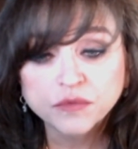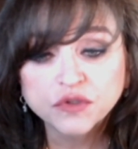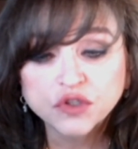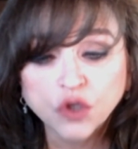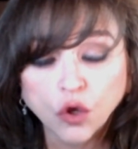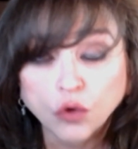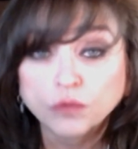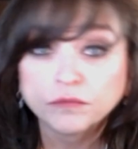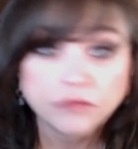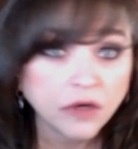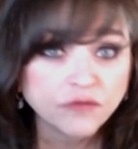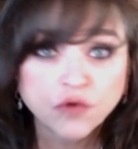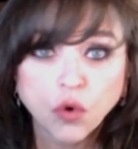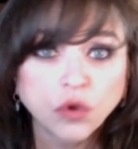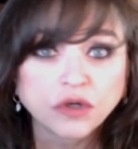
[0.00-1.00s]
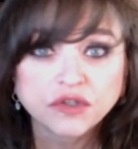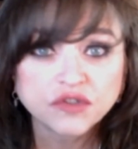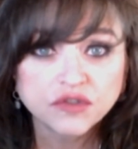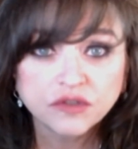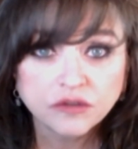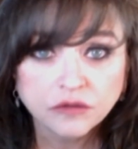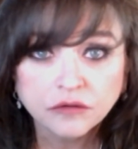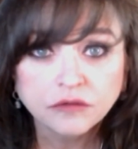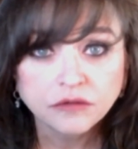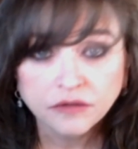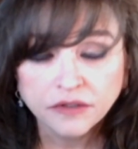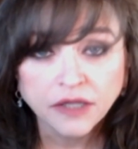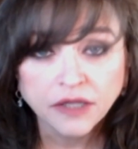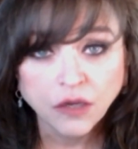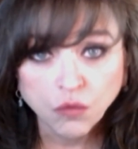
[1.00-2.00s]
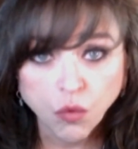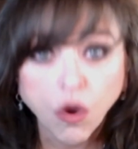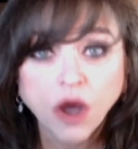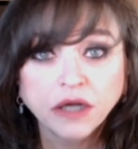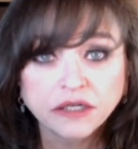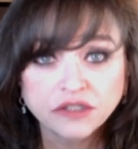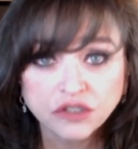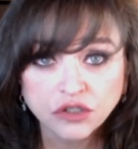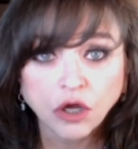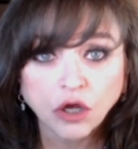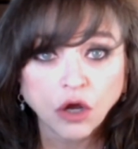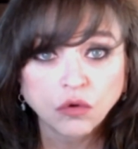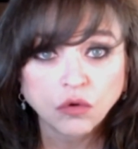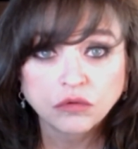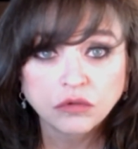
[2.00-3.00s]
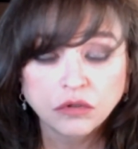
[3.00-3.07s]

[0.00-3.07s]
So of course they wanted to go.